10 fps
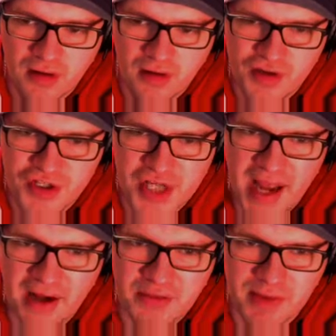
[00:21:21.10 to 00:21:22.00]

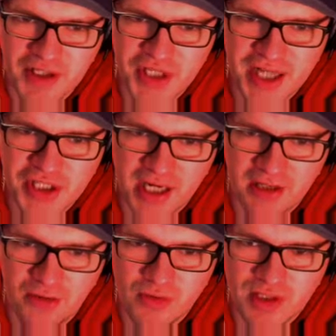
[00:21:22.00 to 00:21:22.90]
Jacks, man. Jack,
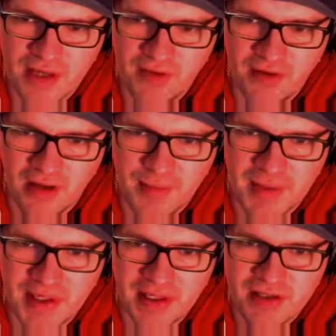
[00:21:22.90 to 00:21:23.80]
deuce 7. I
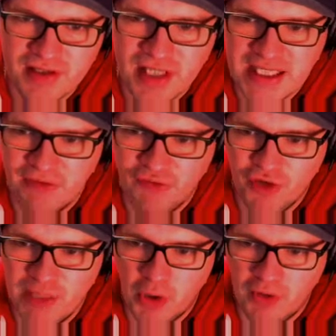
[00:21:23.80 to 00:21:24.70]
mean, there's 63 in
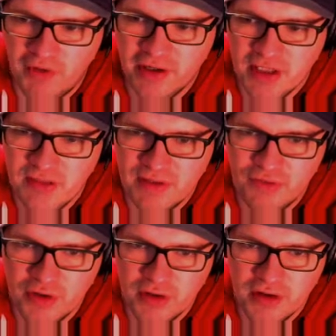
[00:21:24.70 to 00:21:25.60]
the pot. I've only got
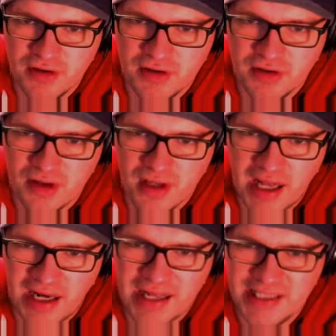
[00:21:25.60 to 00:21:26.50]
74 euros.
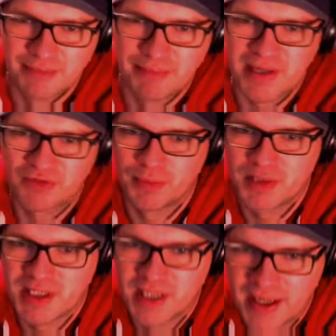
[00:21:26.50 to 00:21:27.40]
And that's the best flop he's
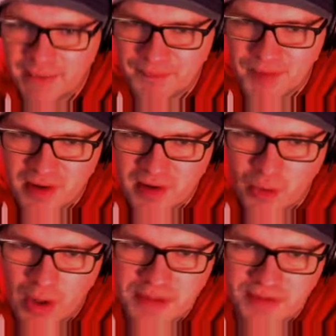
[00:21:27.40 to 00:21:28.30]
going to get.
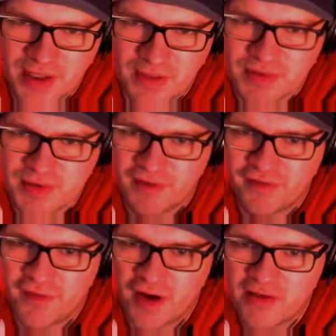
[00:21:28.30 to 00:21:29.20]
What happens if it becomes
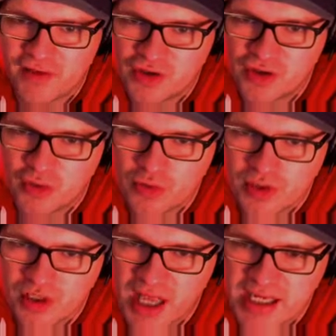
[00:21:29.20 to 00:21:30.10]
5
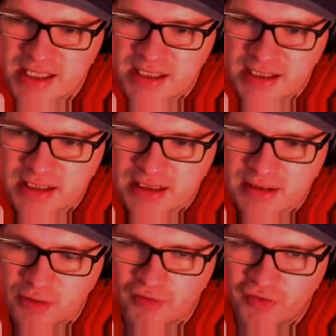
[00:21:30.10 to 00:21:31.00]
deuce 8
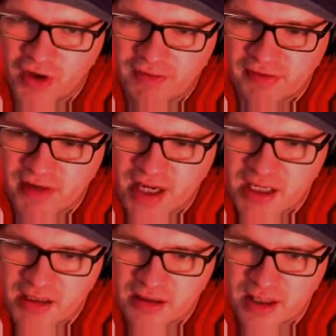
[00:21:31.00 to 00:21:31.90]
or 5 3
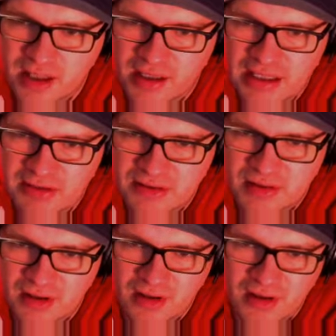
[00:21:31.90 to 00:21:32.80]
8? Like, is
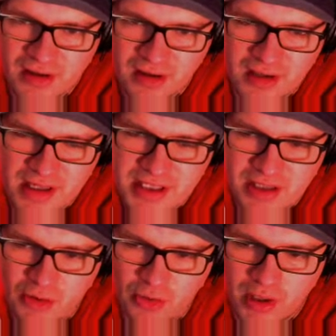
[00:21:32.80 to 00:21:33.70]
he
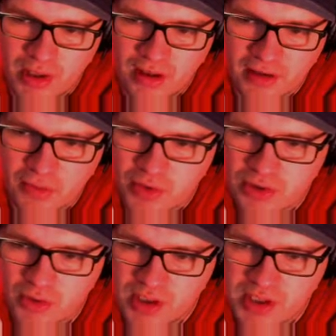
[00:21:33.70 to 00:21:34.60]
calling? I don't know what he's
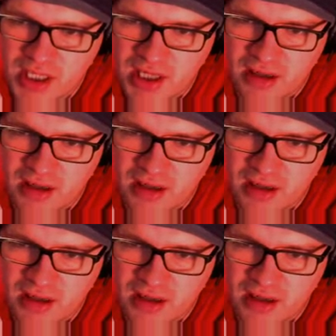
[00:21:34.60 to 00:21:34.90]
calling to hit.